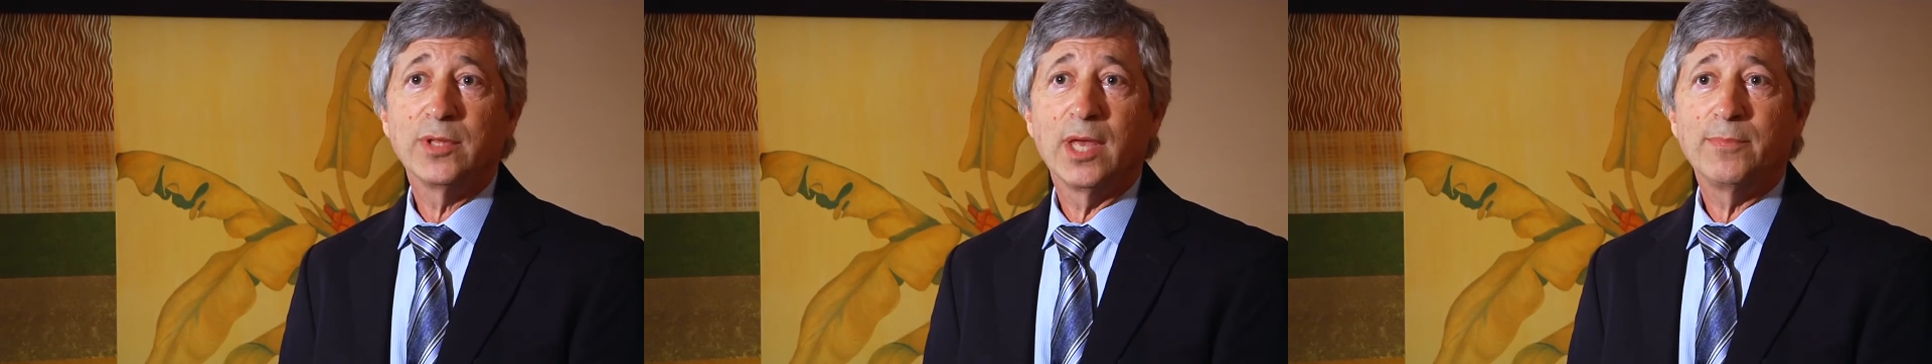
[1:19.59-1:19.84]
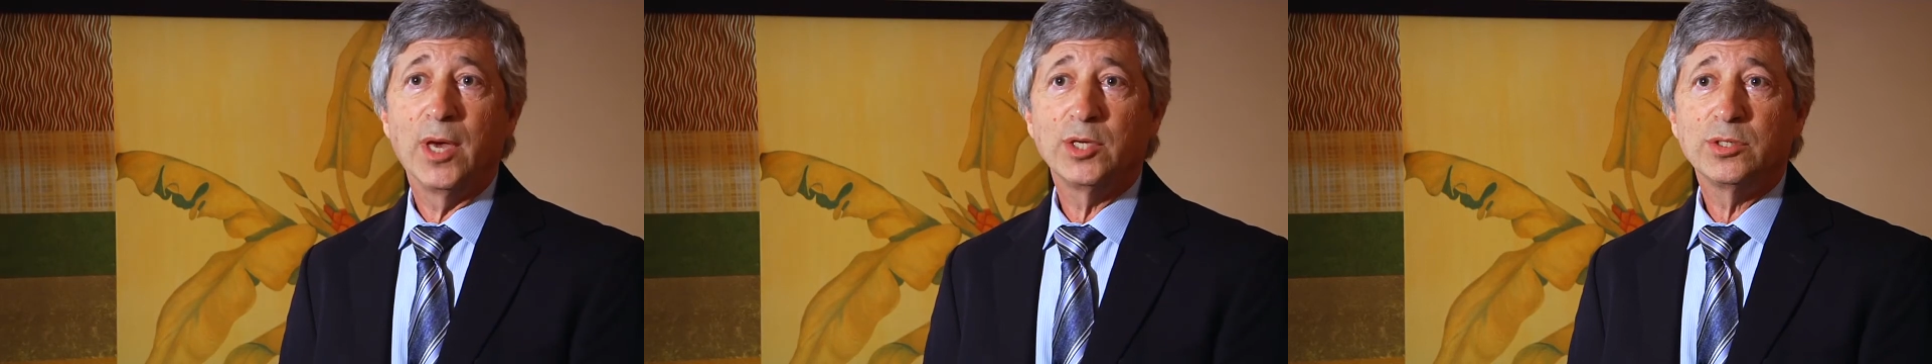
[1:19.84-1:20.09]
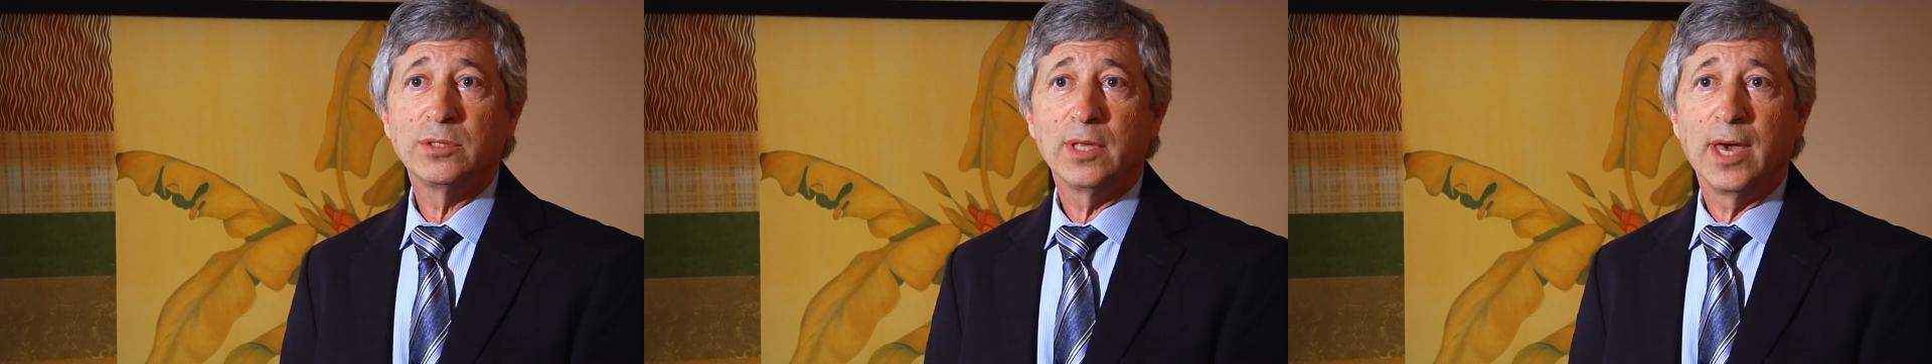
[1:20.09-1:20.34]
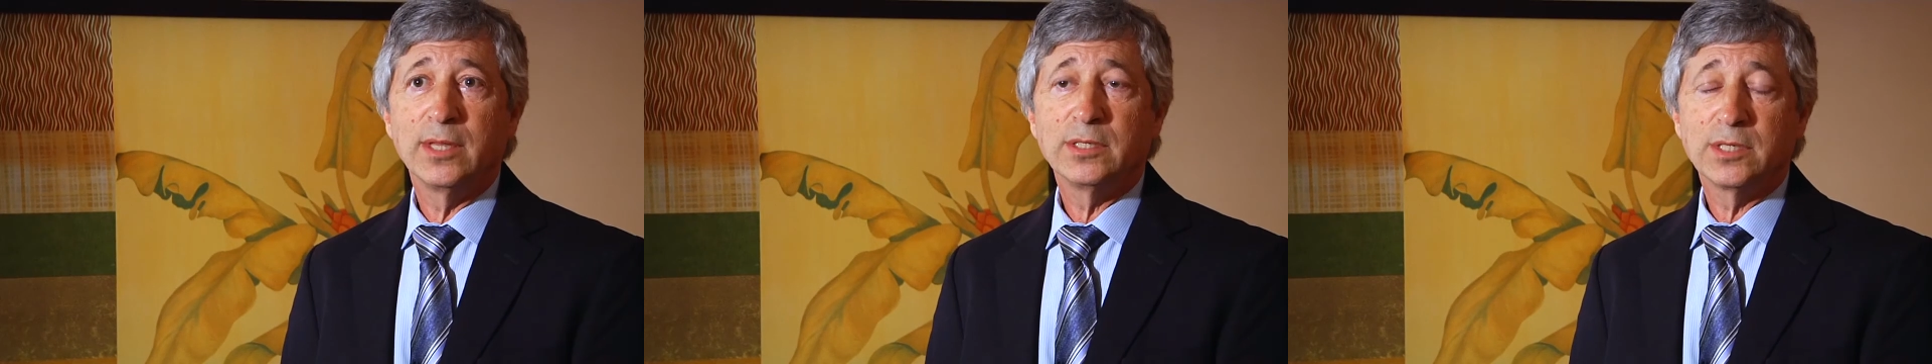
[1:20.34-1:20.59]
with that
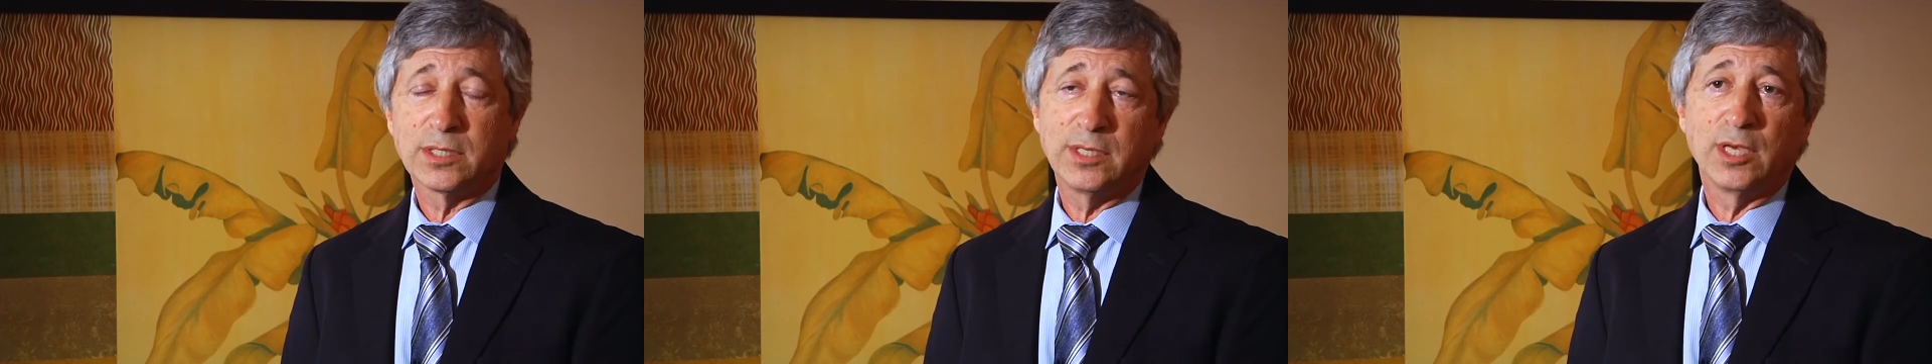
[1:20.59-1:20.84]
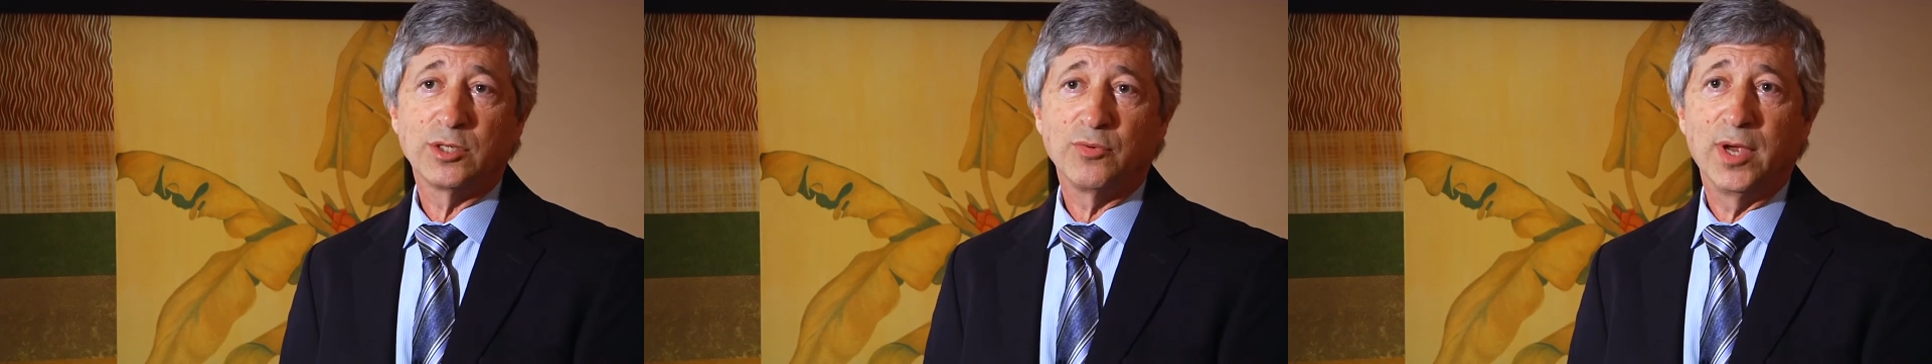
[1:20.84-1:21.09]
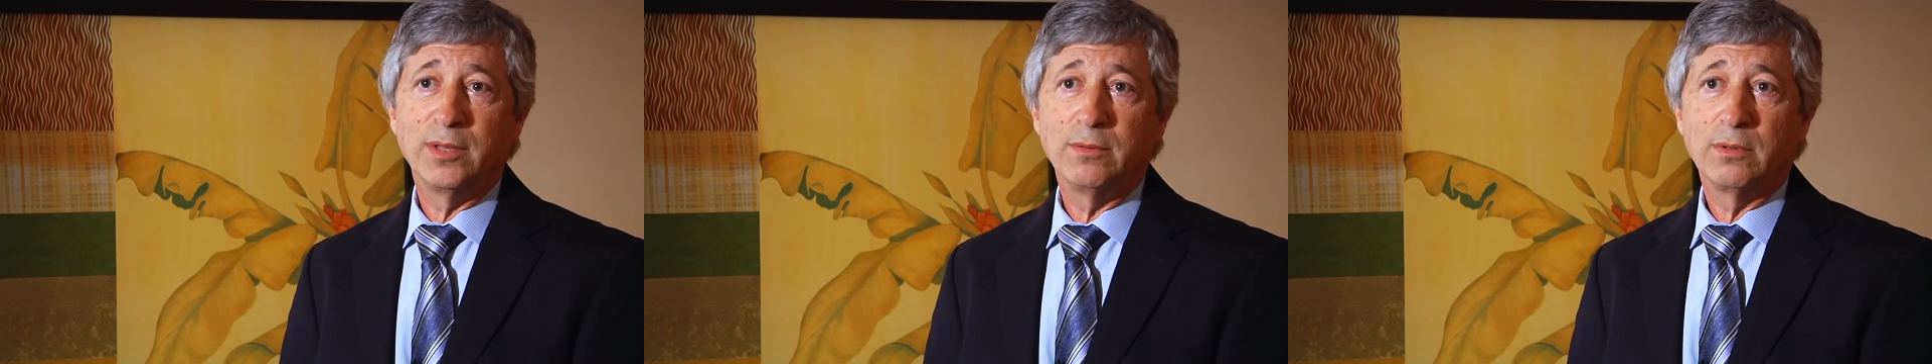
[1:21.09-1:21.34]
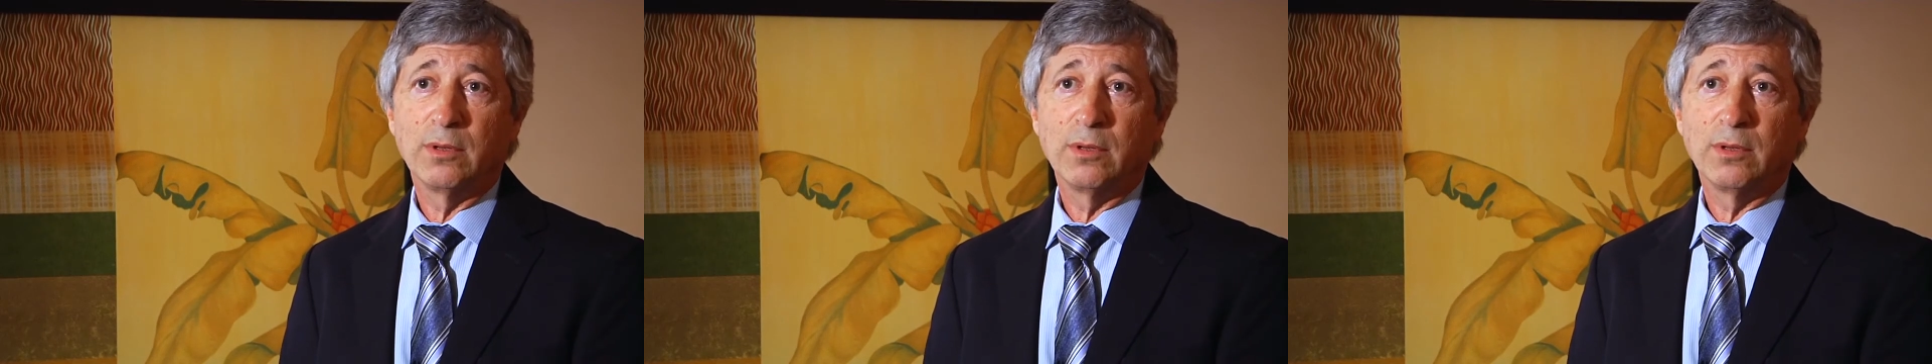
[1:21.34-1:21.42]
patient and the success rate